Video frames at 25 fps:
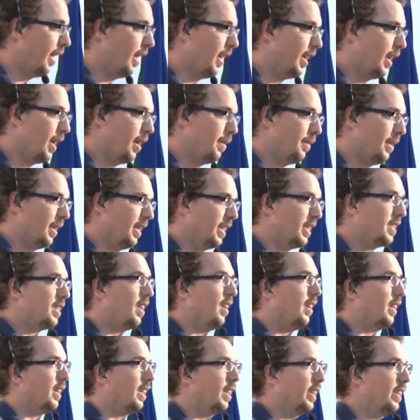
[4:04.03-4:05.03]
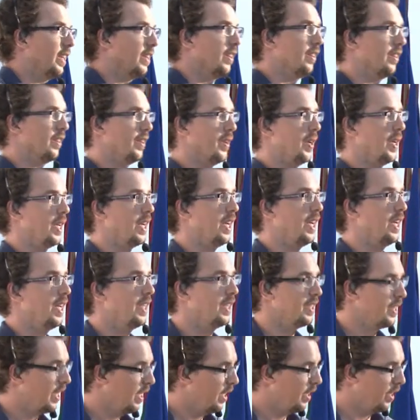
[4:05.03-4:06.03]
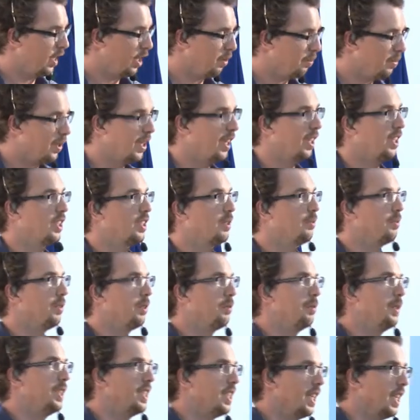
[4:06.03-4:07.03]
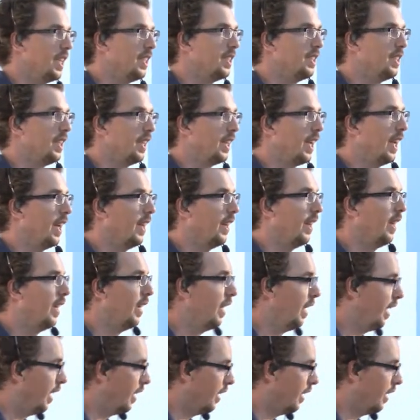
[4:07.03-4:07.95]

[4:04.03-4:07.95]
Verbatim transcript: um, and it's likely in one hundred years that prediction will be changed again.